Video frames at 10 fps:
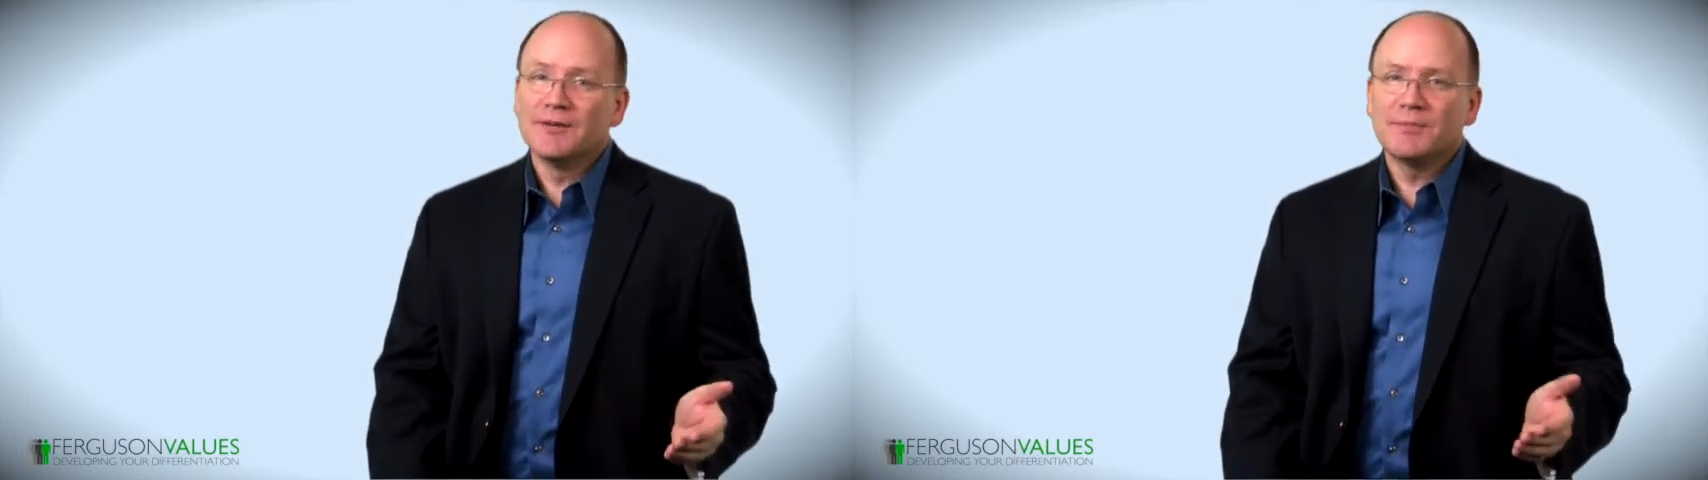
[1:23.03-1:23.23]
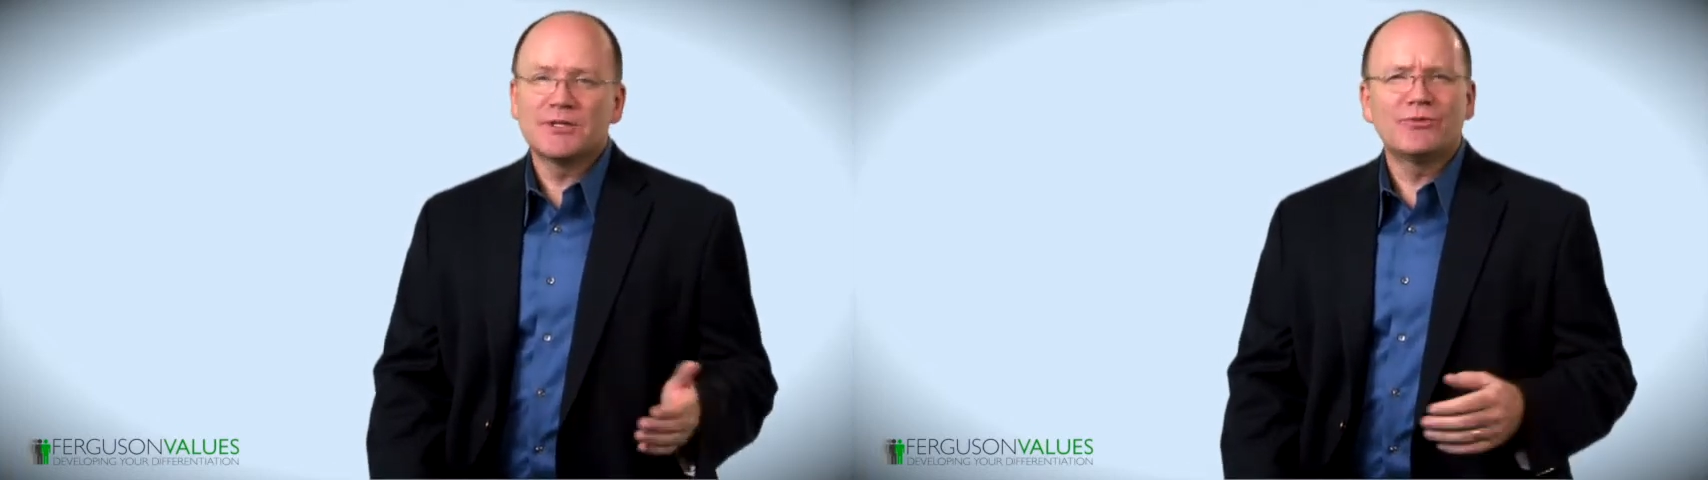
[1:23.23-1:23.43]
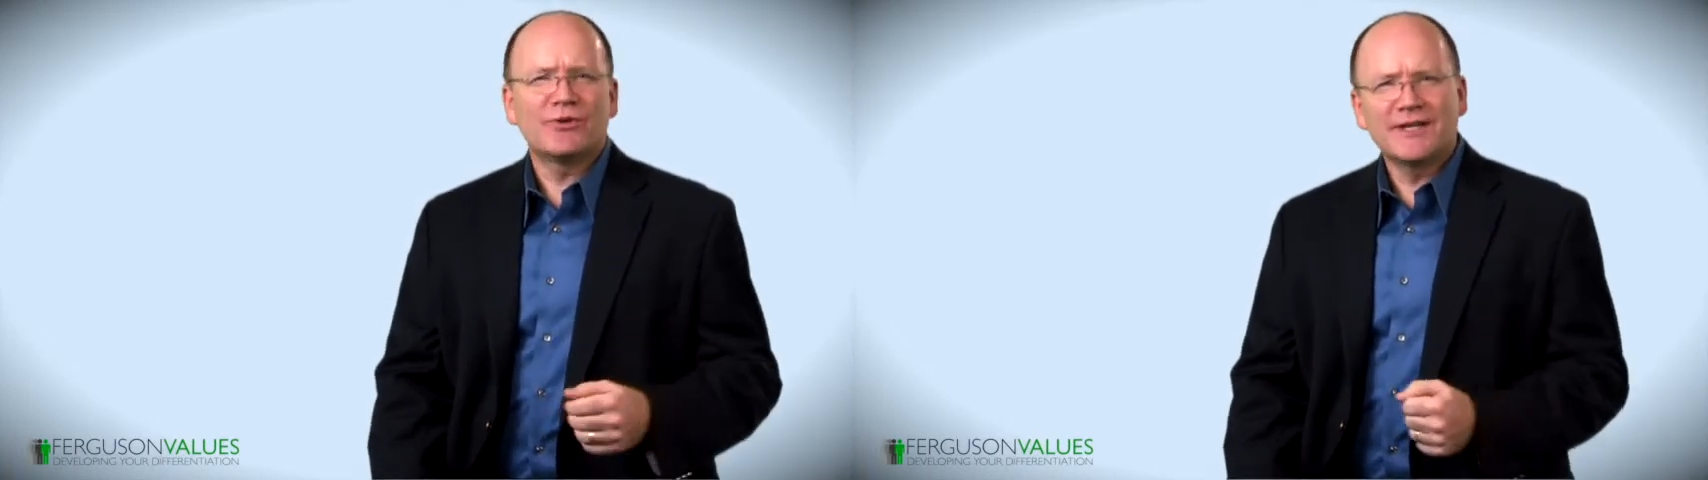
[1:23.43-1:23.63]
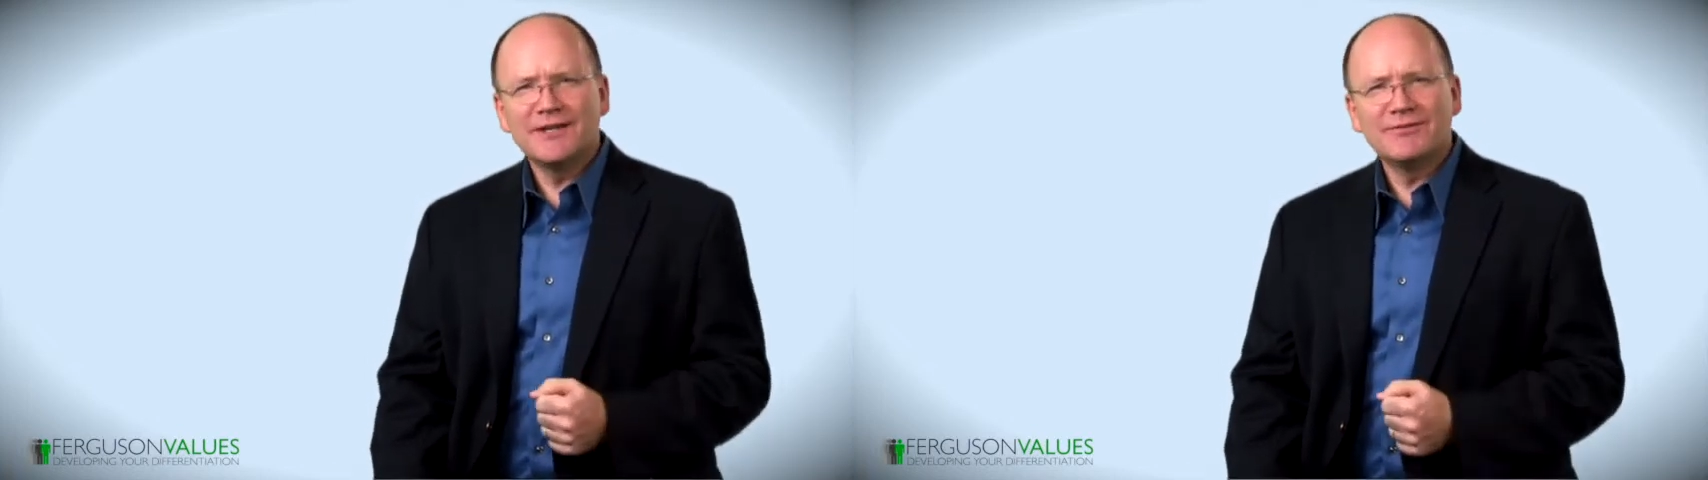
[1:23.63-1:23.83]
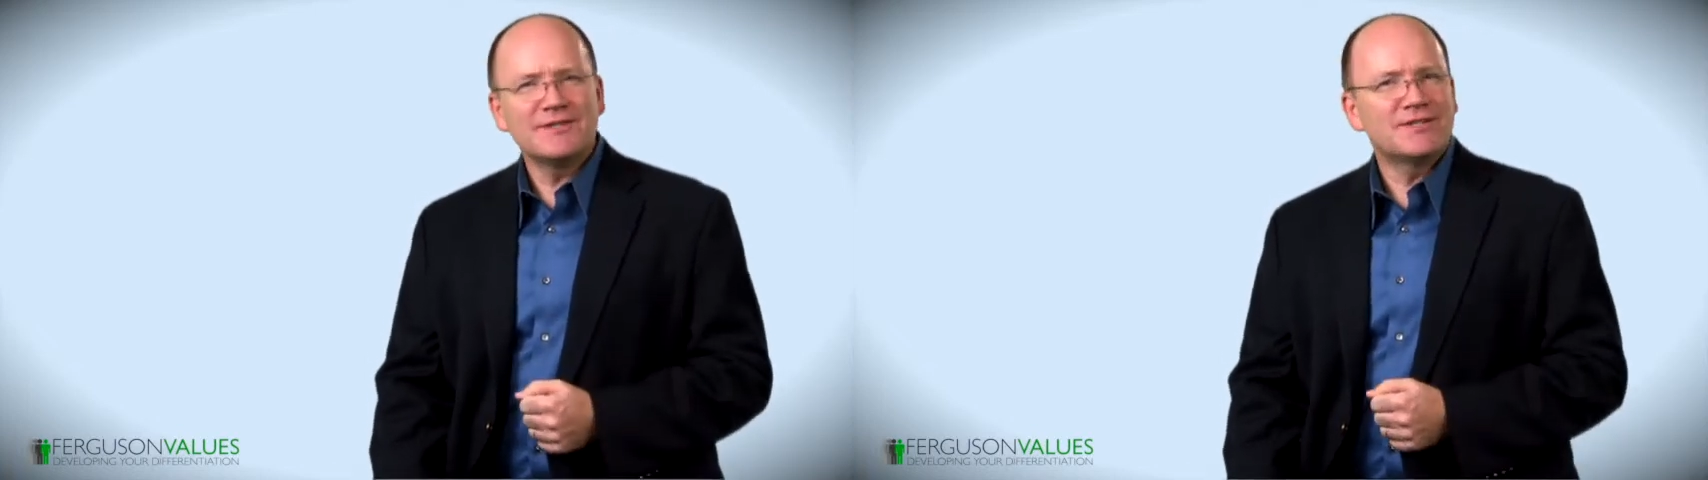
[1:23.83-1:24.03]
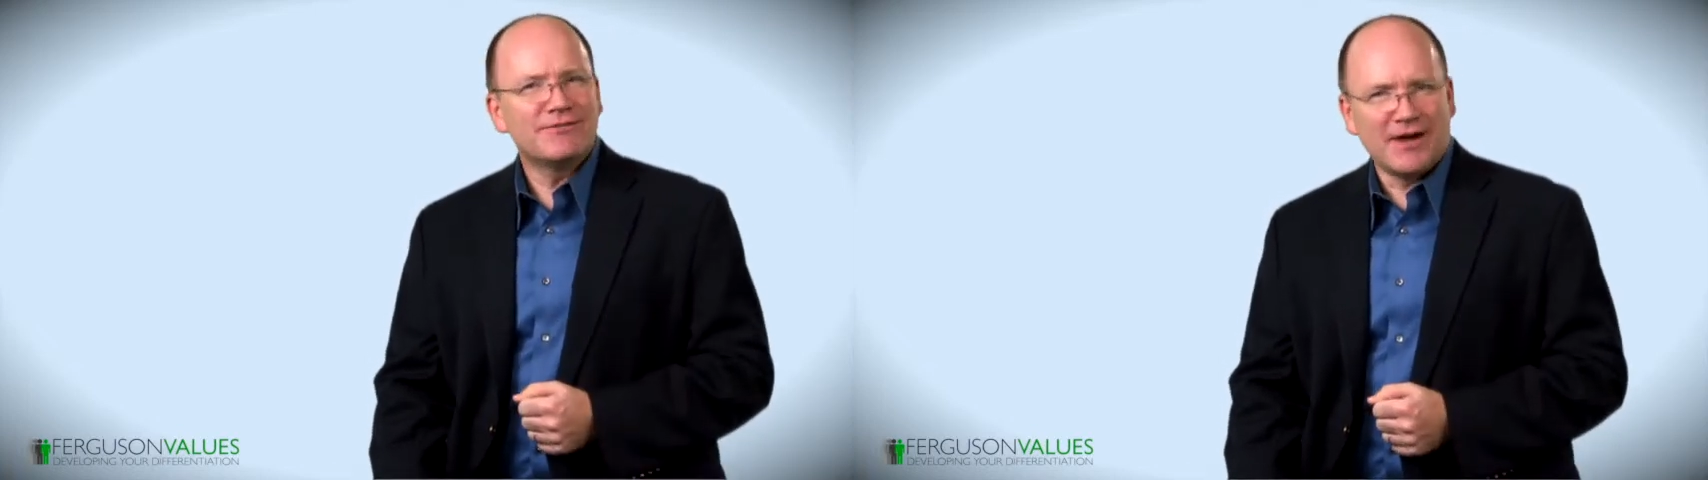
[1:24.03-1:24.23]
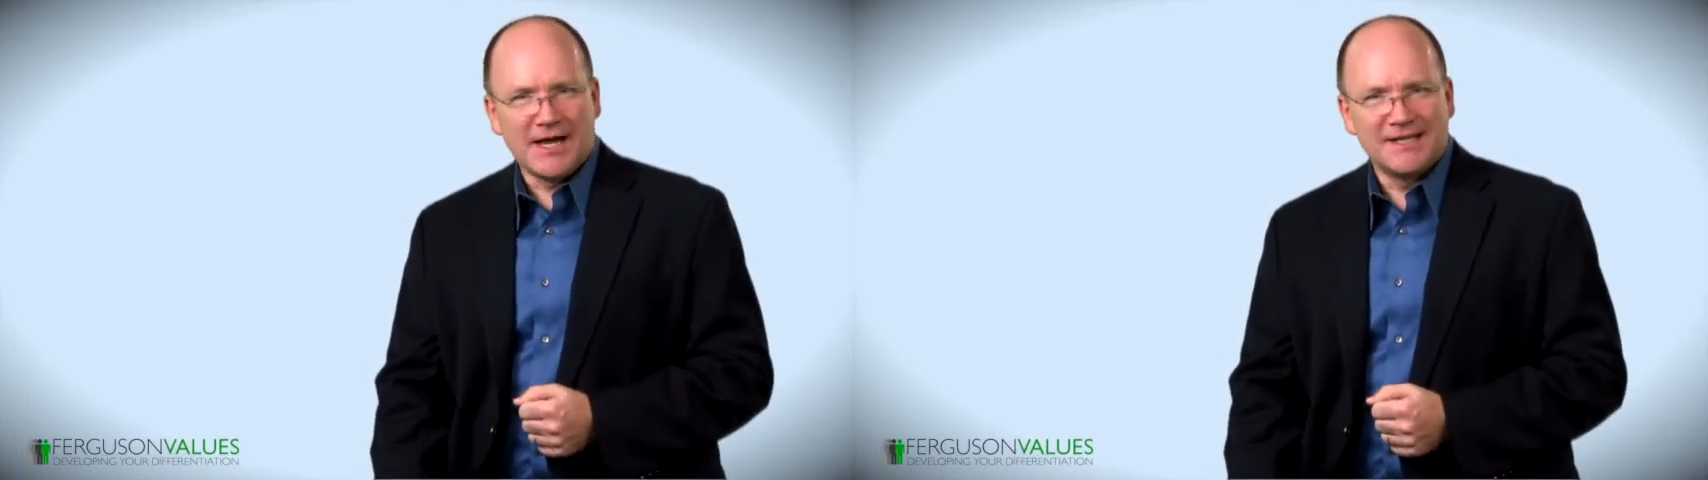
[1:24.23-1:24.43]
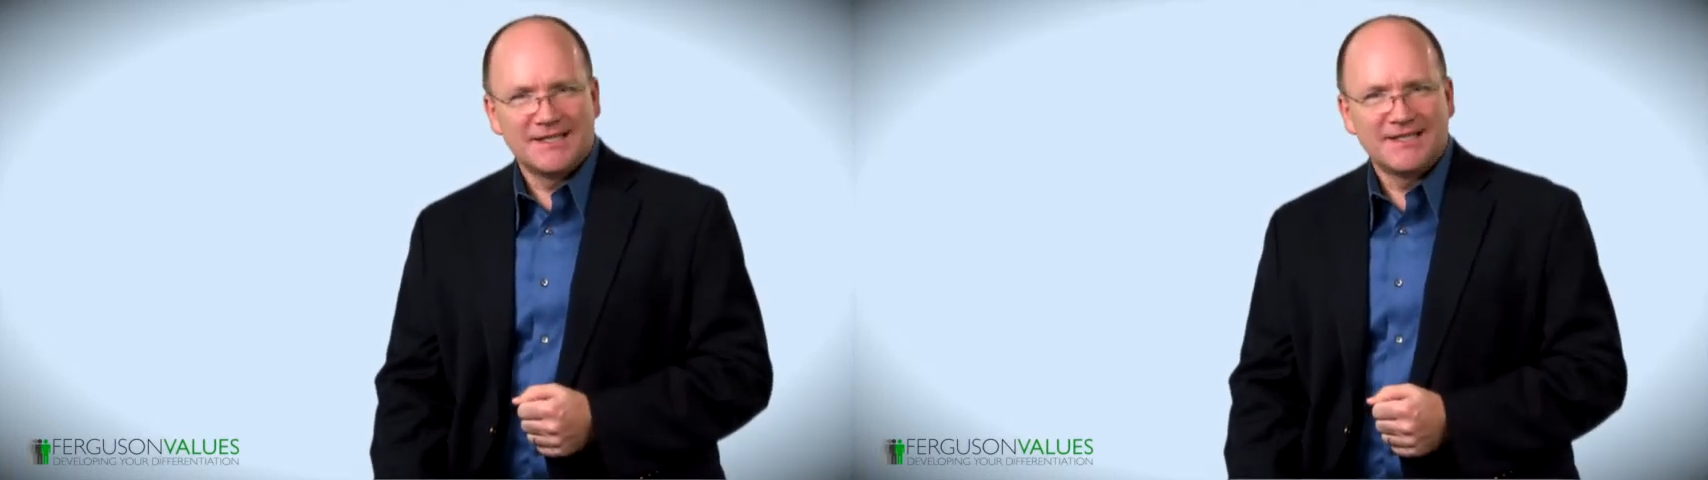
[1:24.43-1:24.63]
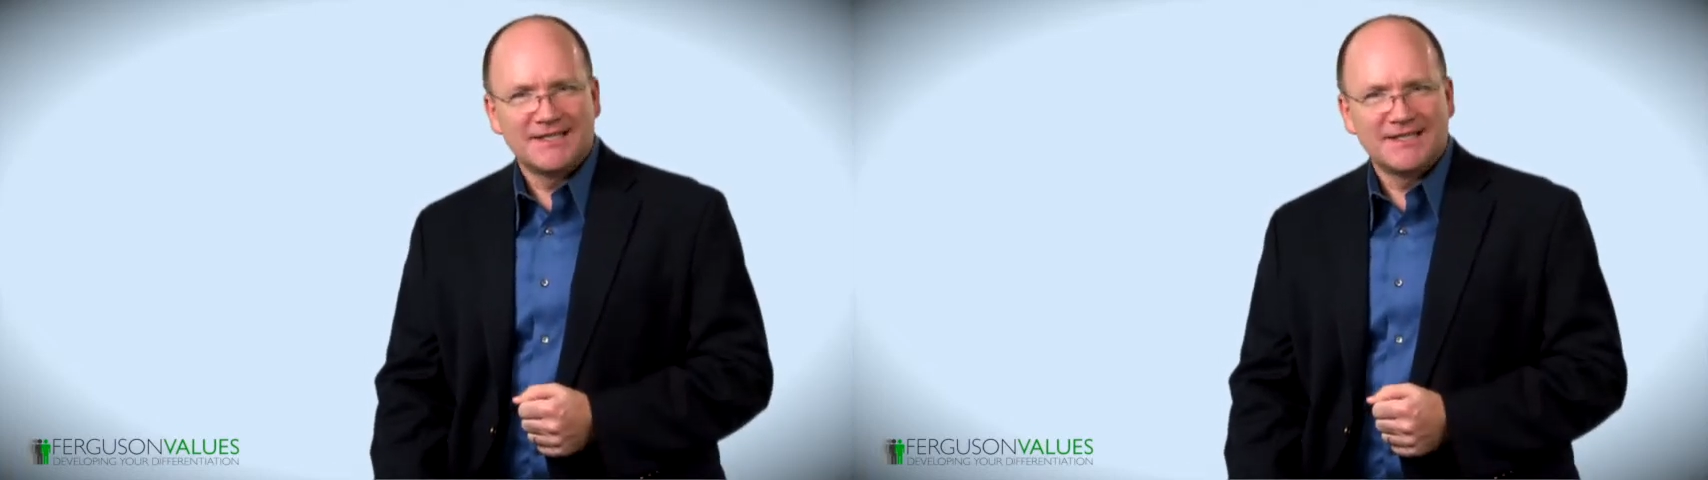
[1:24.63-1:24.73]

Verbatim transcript: but to forgive is divine.